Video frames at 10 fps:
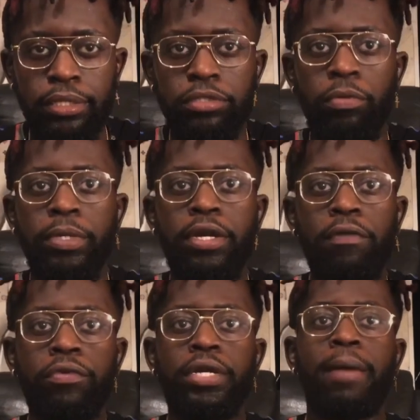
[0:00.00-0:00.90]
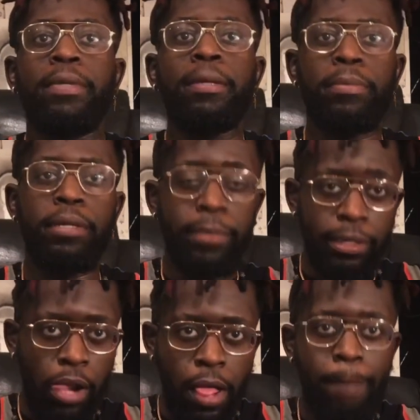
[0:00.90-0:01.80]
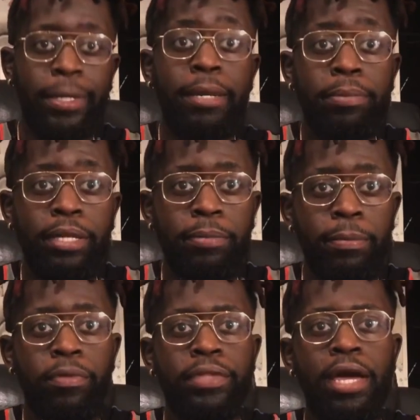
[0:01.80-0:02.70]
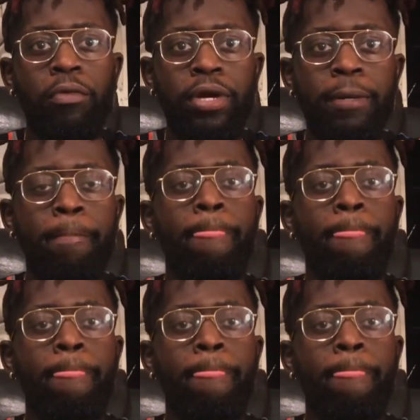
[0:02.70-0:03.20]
So be careful you're not manipulating people in that way,